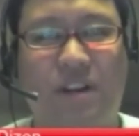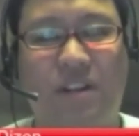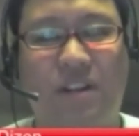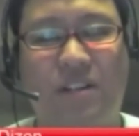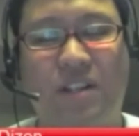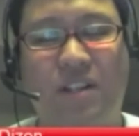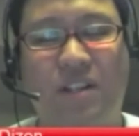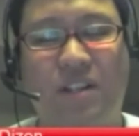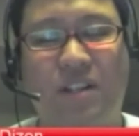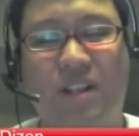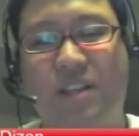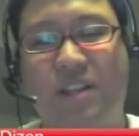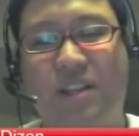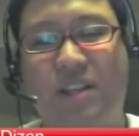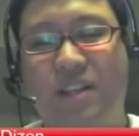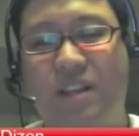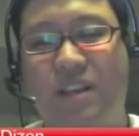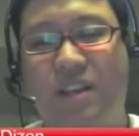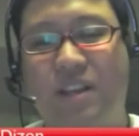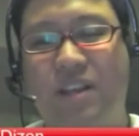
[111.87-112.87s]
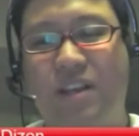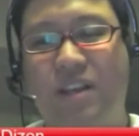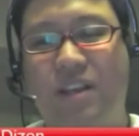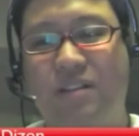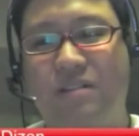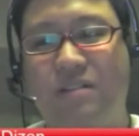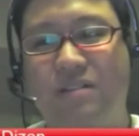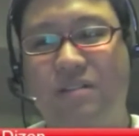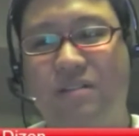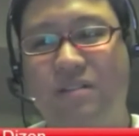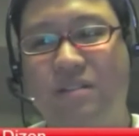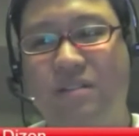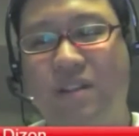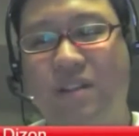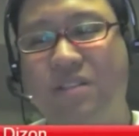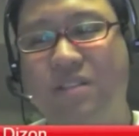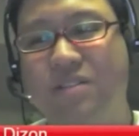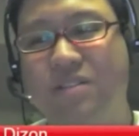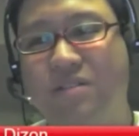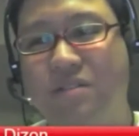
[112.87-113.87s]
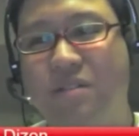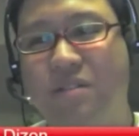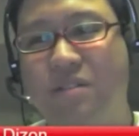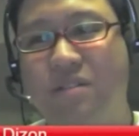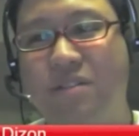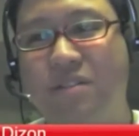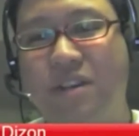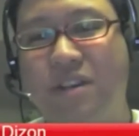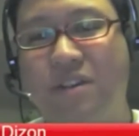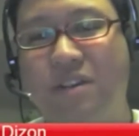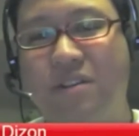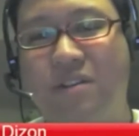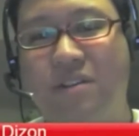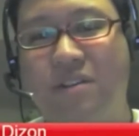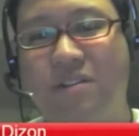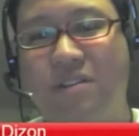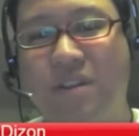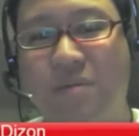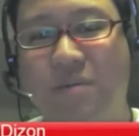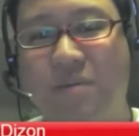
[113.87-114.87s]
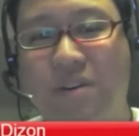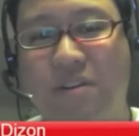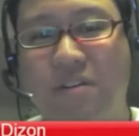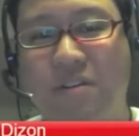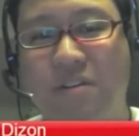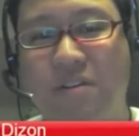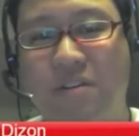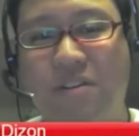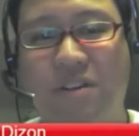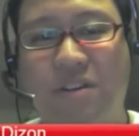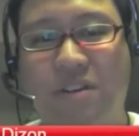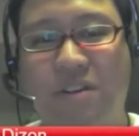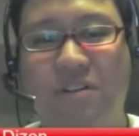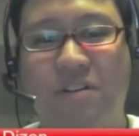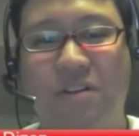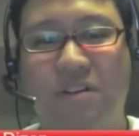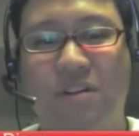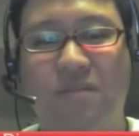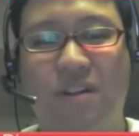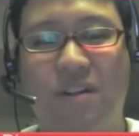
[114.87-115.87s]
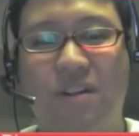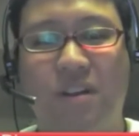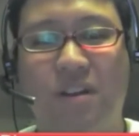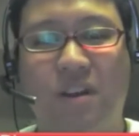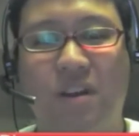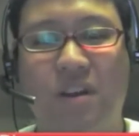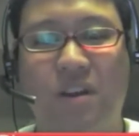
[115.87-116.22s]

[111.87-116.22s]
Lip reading: unlike the Natsu Koshien or the Summer Koshien tournament,